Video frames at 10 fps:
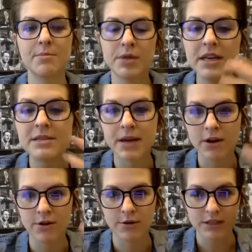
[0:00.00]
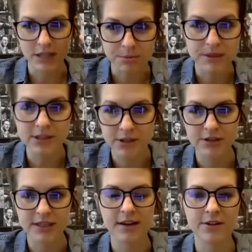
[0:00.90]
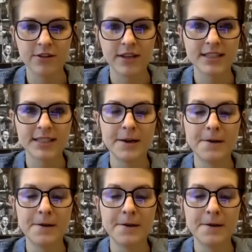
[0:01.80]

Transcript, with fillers: please make a course. Like, please show us how to do this.